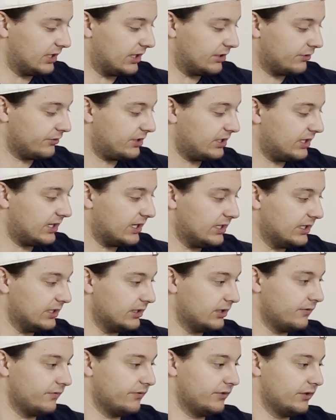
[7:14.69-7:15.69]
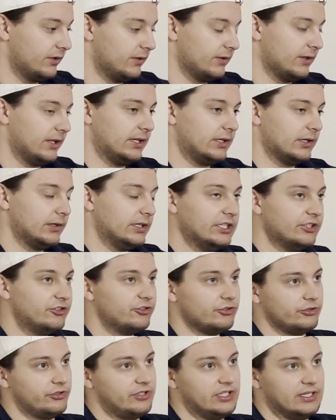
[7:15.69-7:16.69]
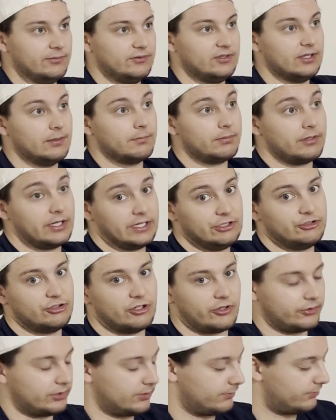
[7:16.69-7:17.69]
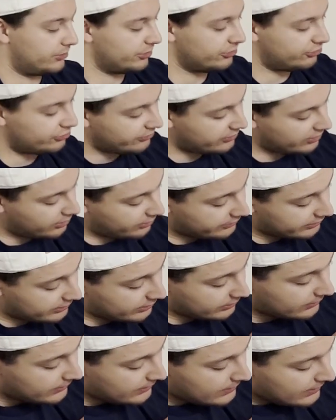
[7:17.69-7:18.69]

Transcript: I don't think any of the like Eastern teams didn't play each other. I'm pretty sure they all did.